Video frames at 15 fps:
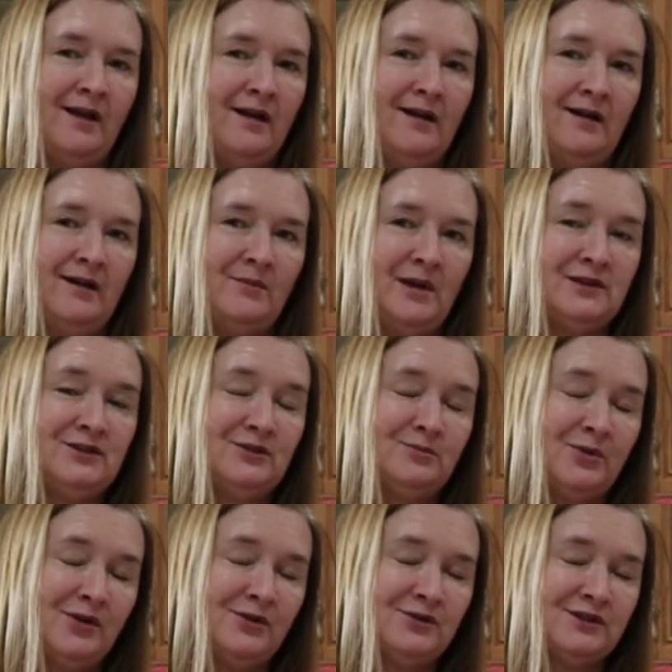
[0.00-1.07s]
I do
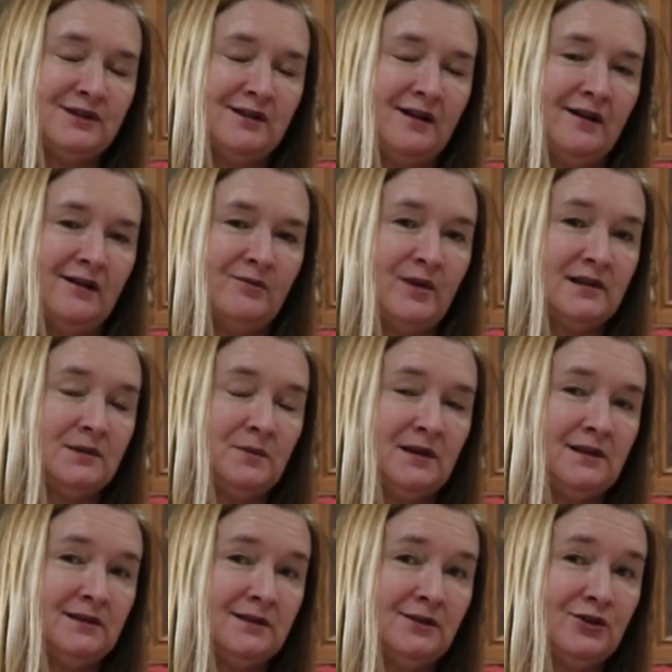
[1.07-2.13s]
post
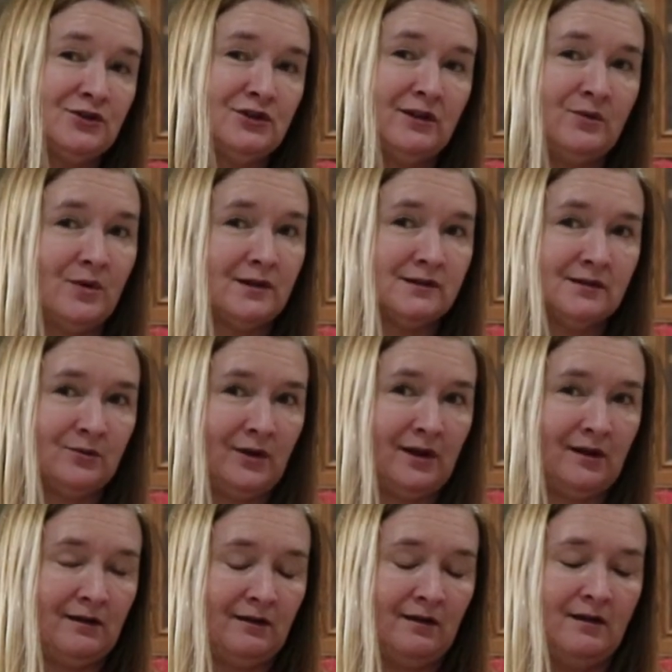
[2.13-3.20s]
recipes usually once a
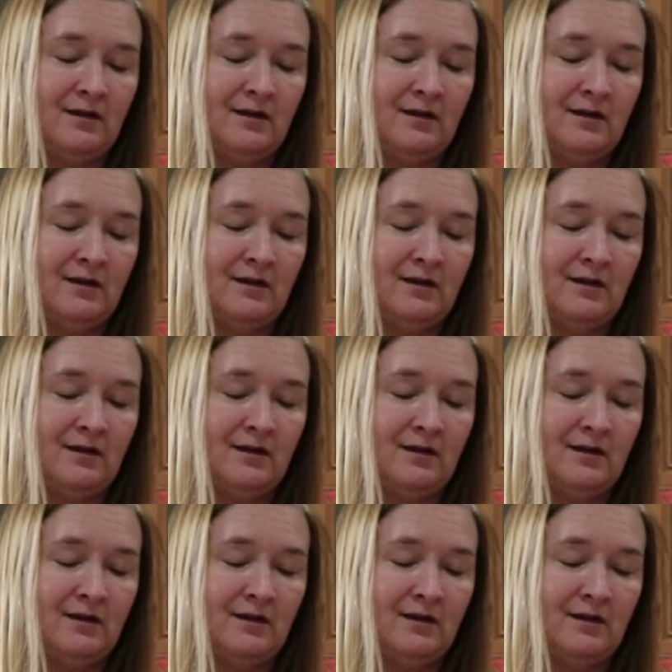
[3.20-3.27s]
week,